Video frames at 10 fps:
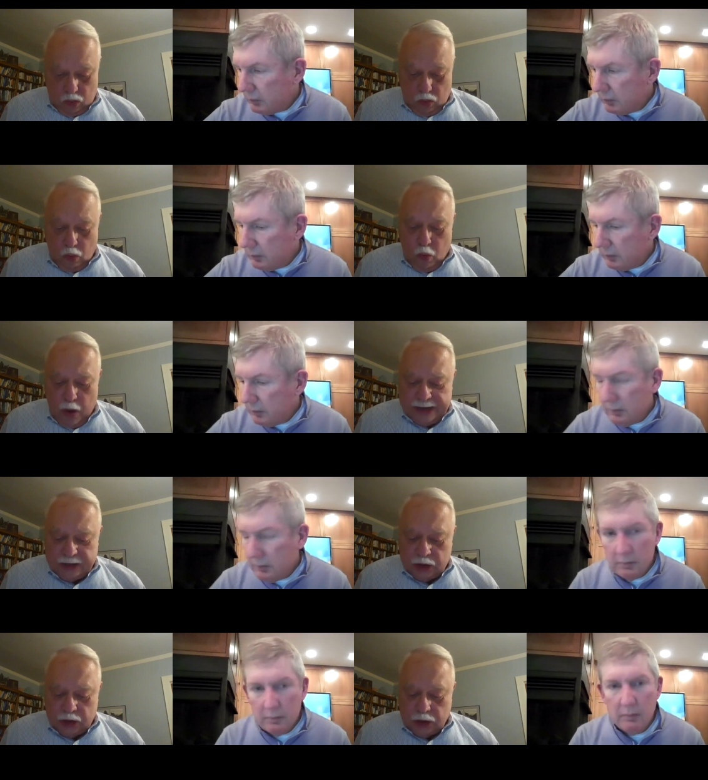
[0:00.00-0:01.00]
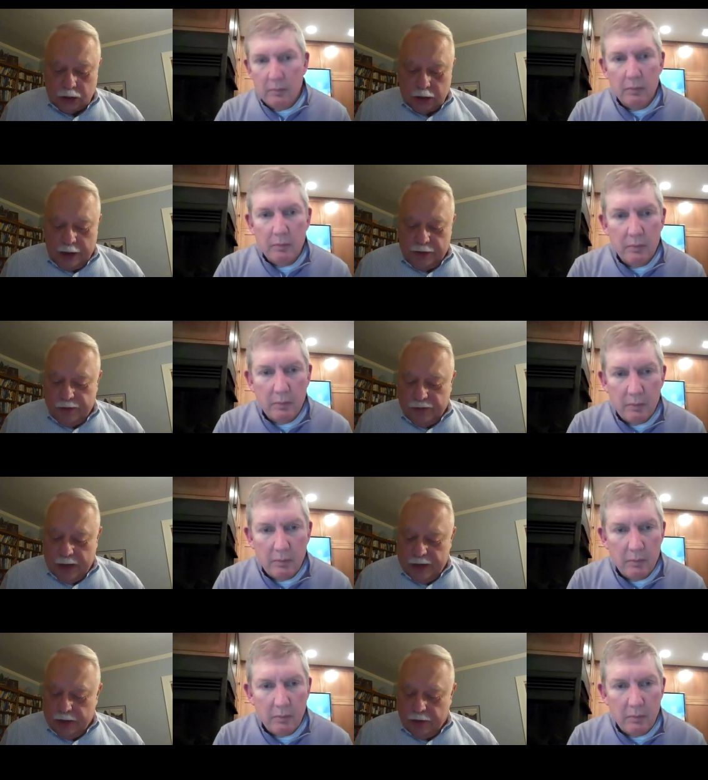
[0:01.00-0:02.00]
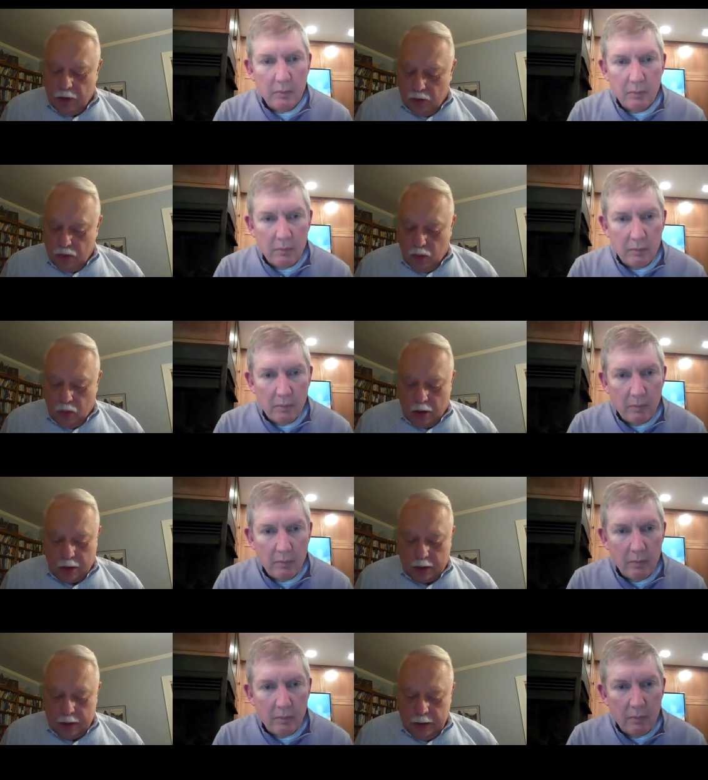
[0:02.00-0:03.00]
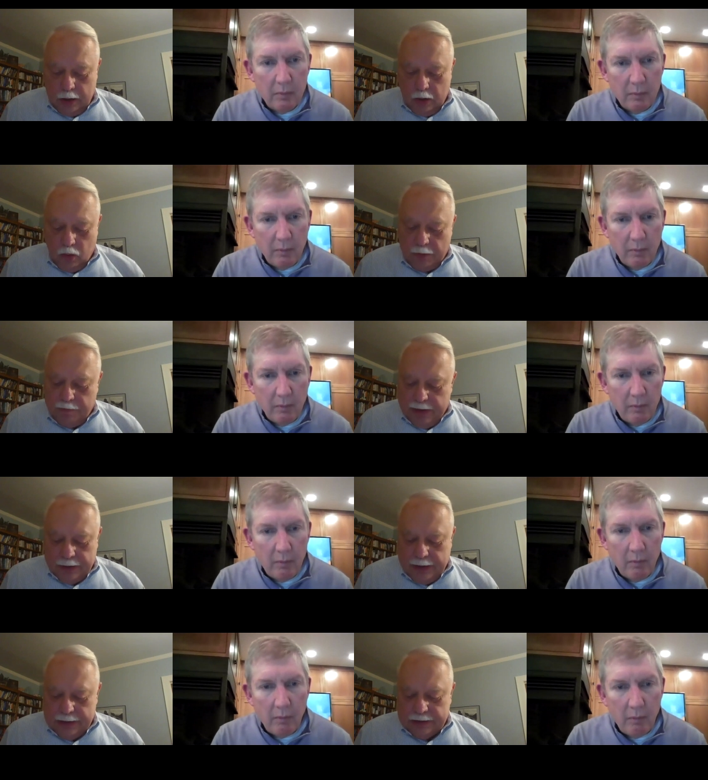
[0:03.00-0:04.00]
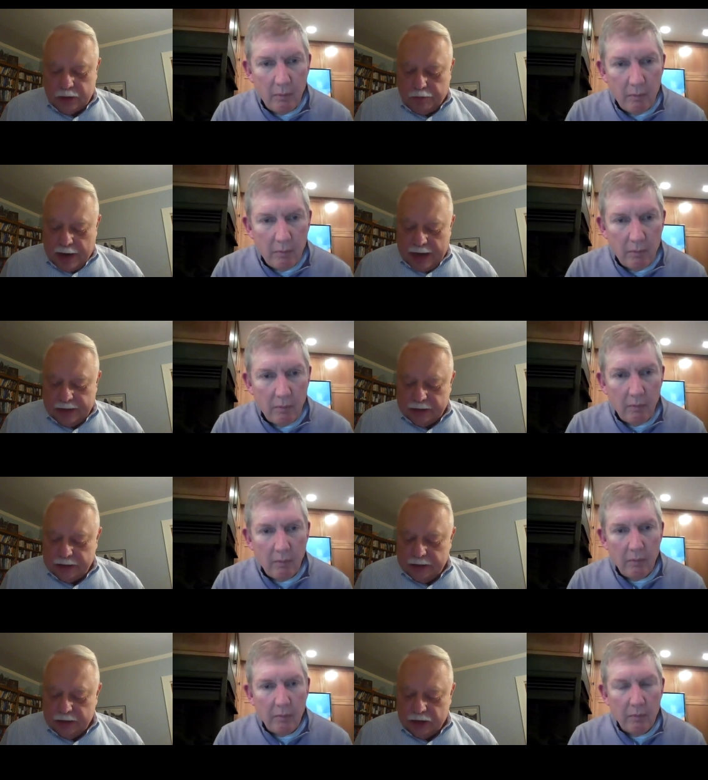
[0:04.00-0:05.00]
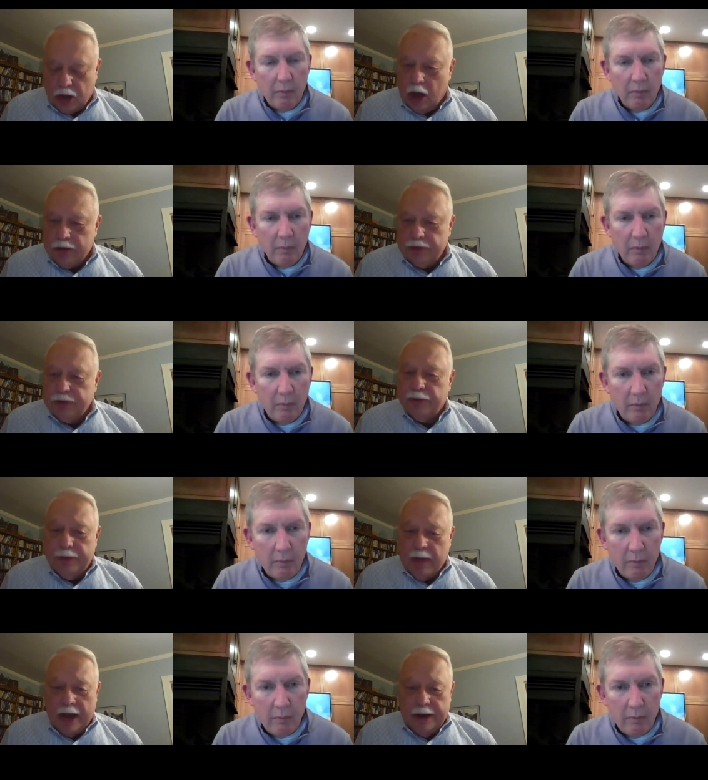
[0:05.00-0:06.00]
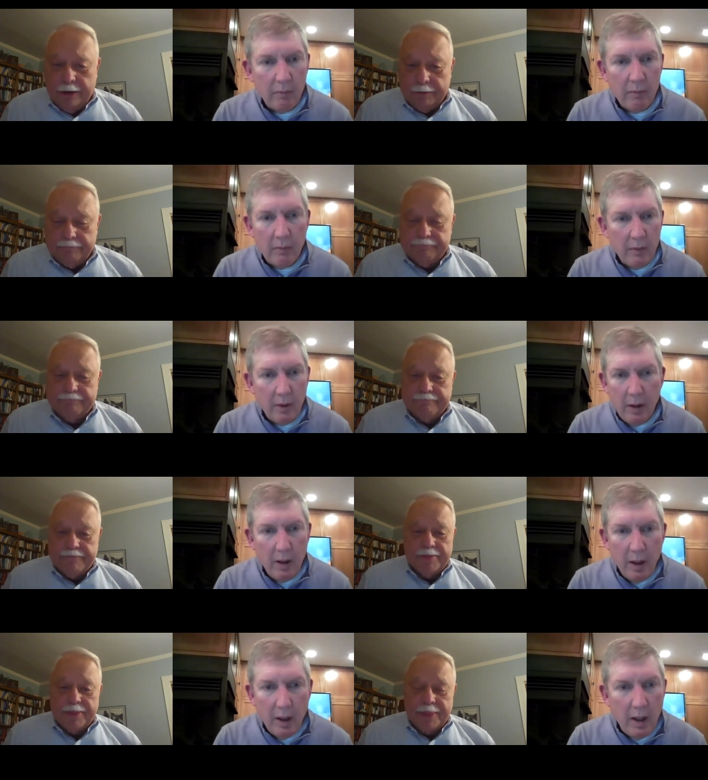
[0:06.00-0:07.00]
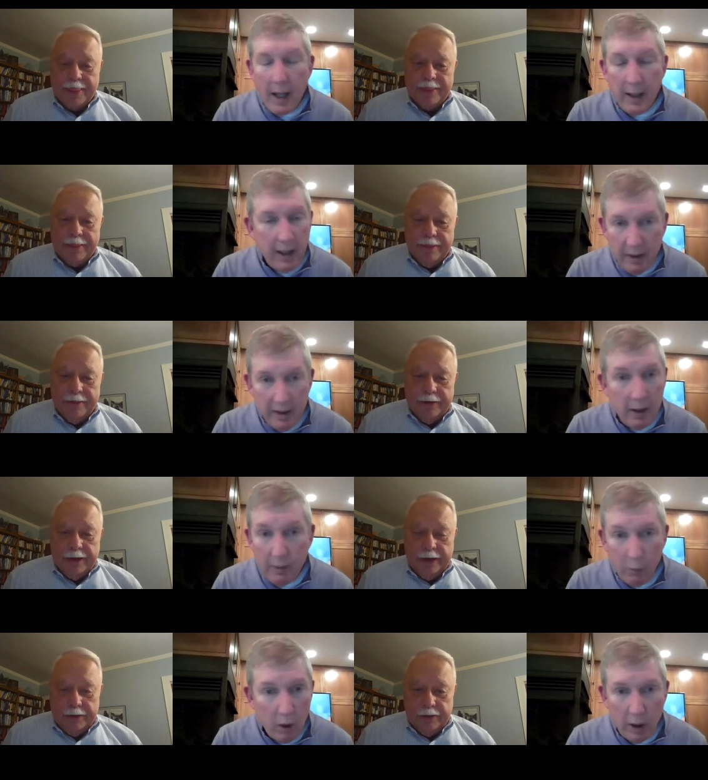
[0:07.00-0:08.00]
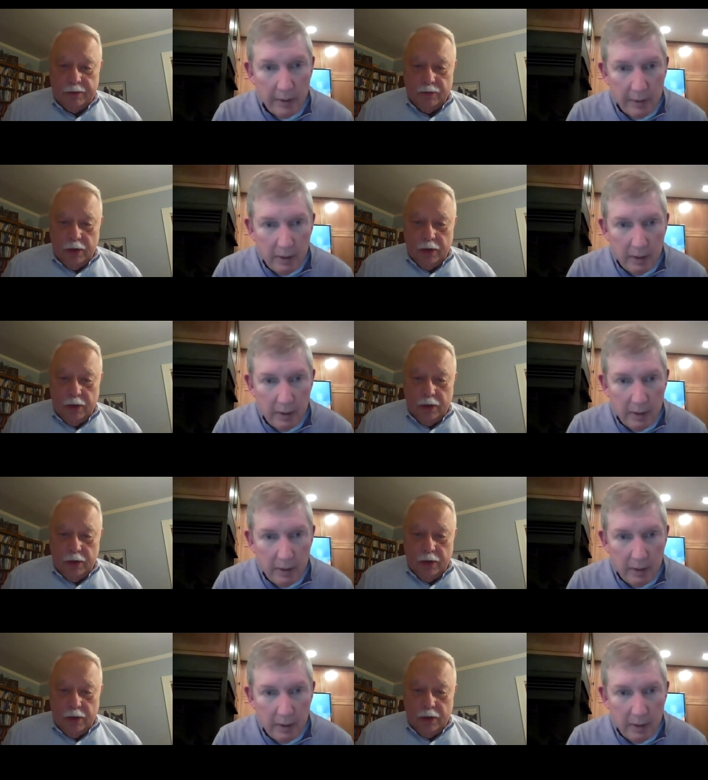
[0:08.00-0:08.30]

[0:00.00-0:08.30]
Speaker 1: which, other than your own work, what buildings or projects in Chicago do you admire?
Speaker 2: I can't think of one.